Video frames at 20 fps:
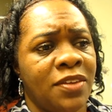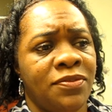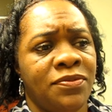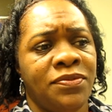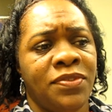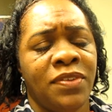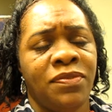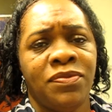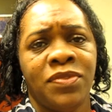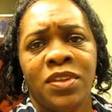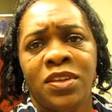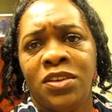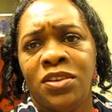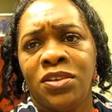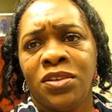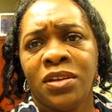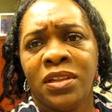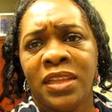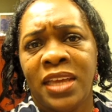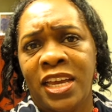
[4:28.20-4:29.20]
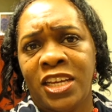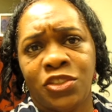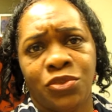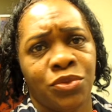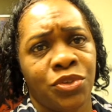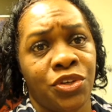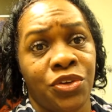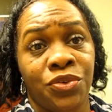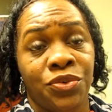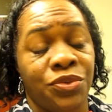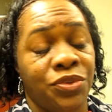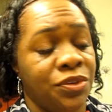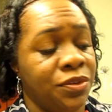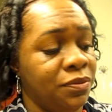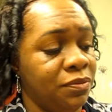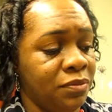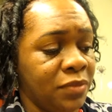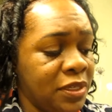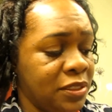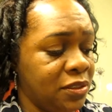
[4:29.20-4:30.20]
50 year class reunion.
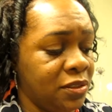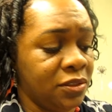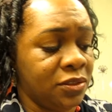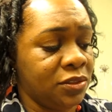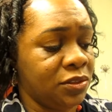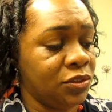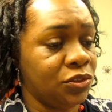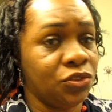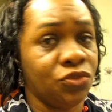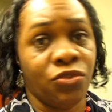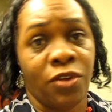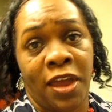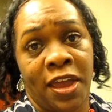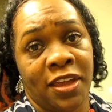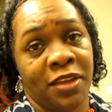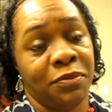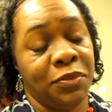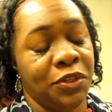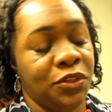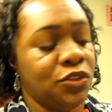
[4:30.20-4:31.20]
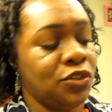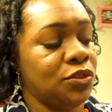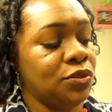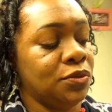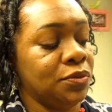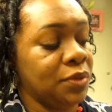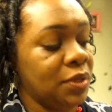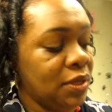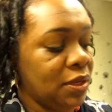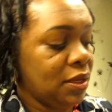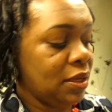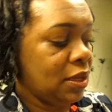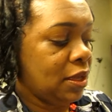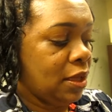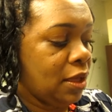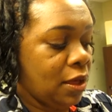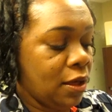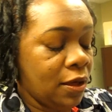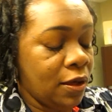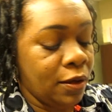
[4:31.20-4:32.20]
My sister's dragging me
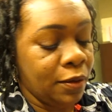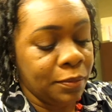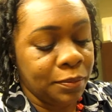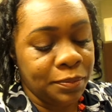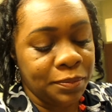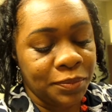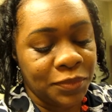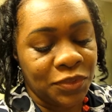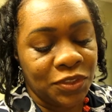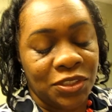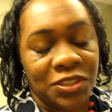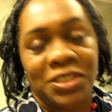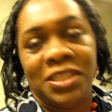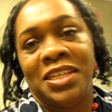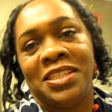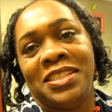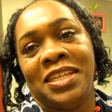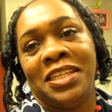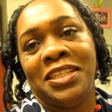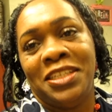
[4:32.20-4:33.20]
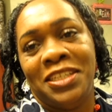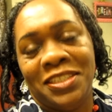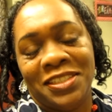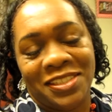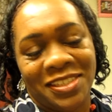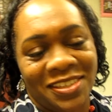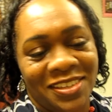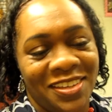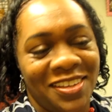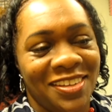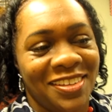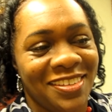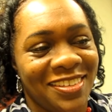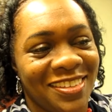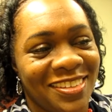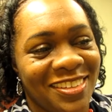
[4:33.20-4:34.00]
to. Um, she says I need to